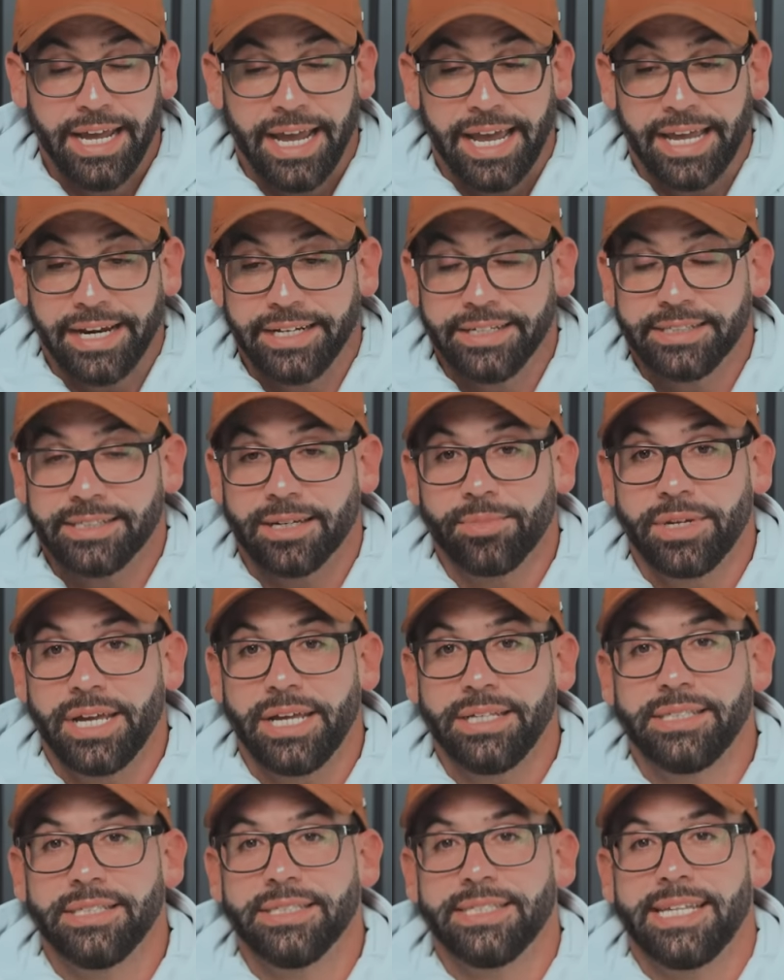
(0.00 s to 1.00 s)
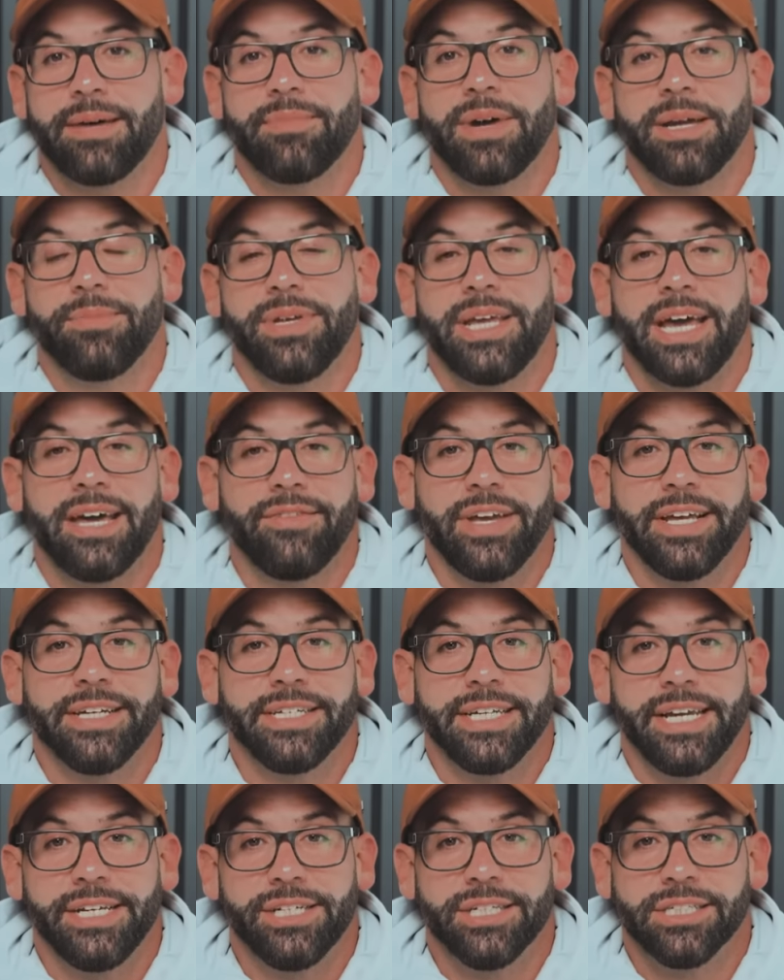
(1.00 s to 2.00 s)
And in some cases, that might be
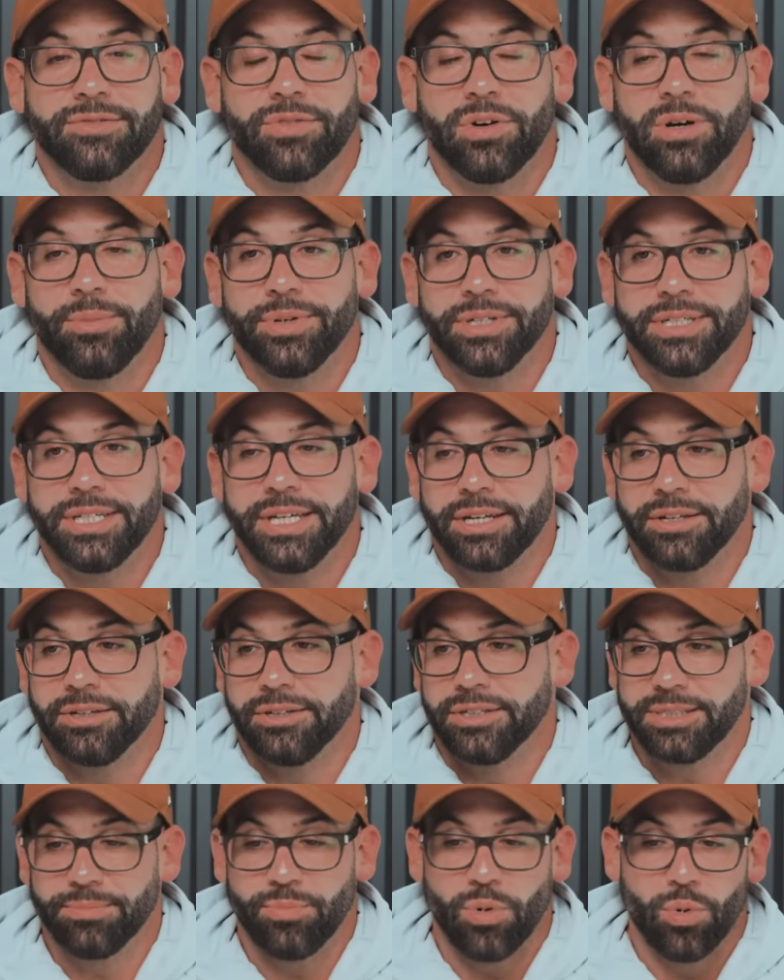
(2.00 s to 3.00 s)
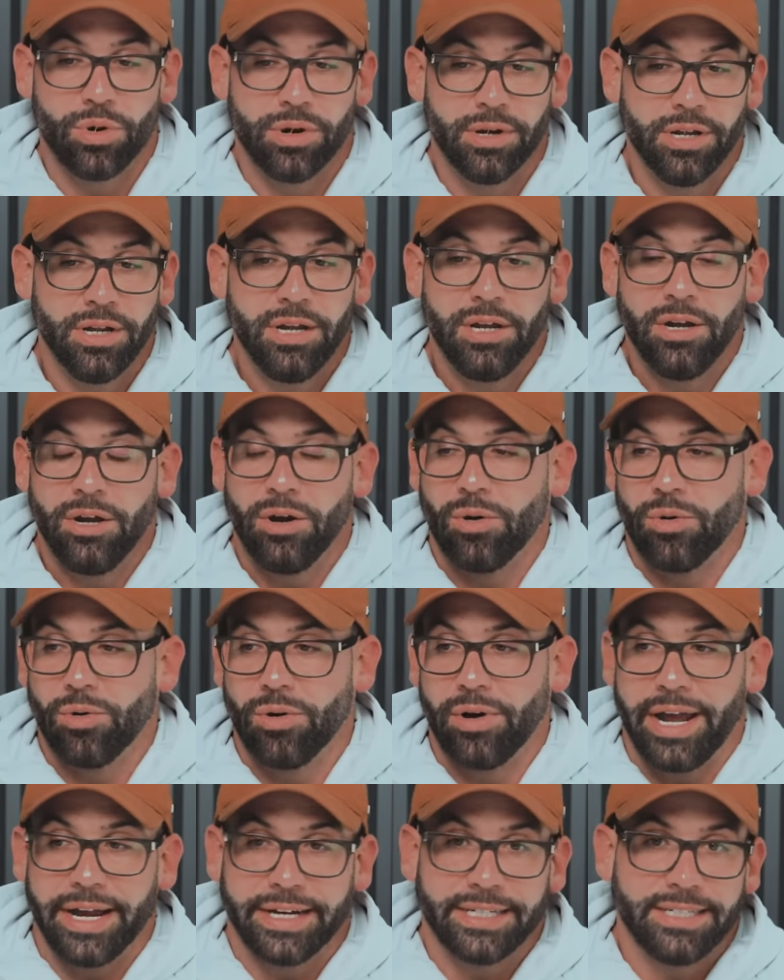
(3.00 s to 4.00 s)
advantageous for a particular sport
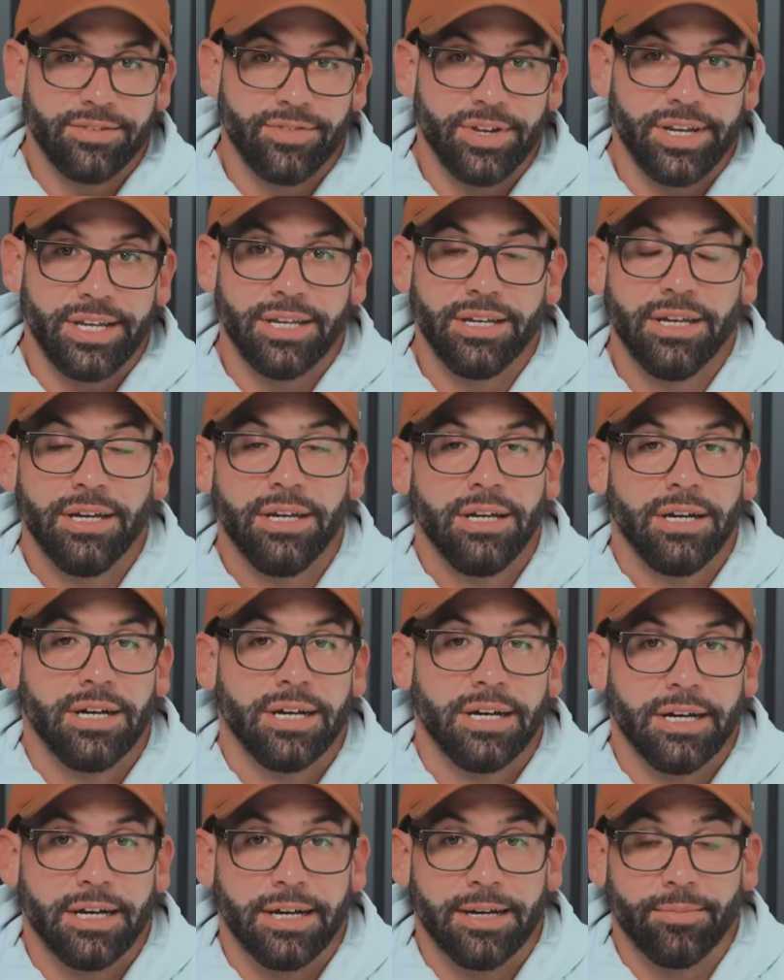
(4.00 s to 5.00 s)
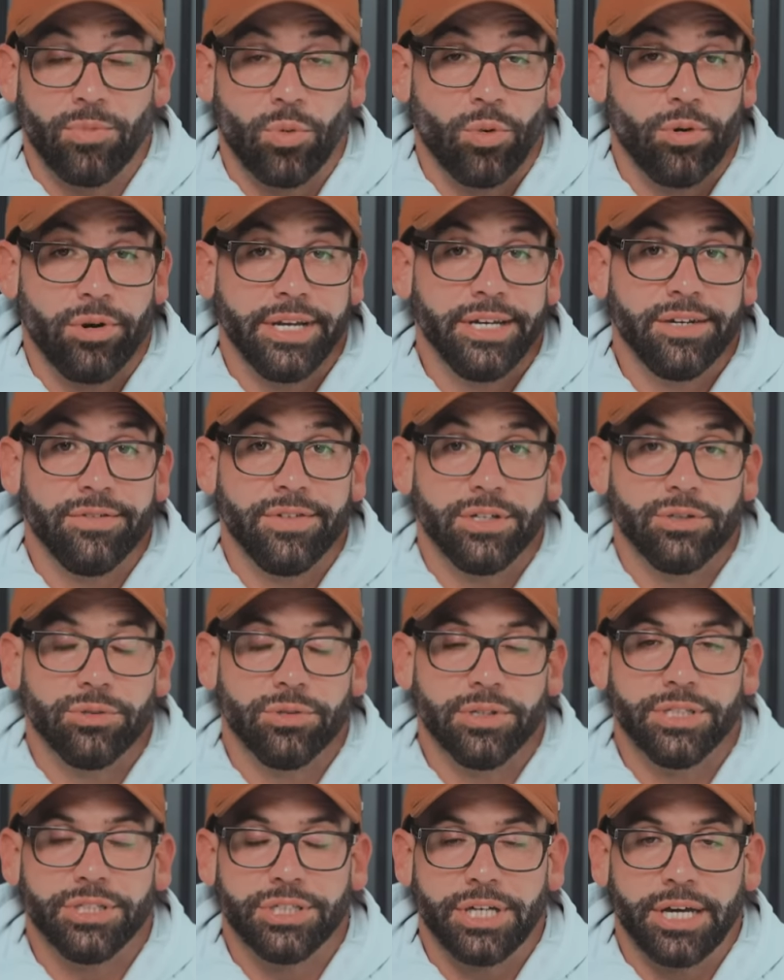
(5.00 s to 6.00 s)
or activity or
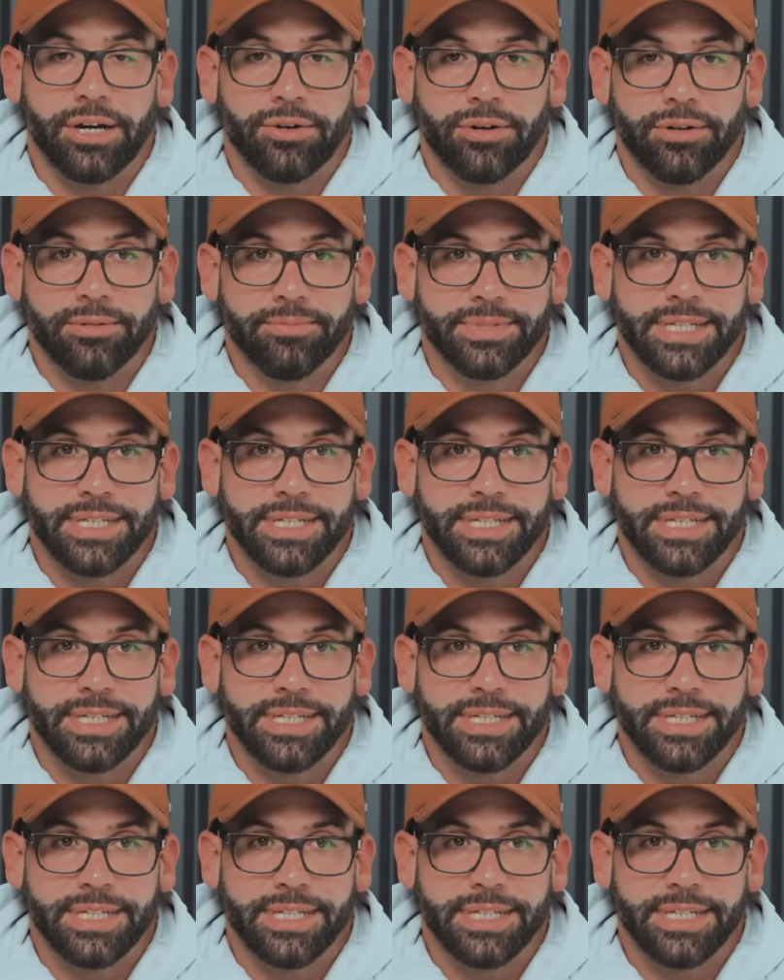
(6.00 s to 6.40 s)
individual in general.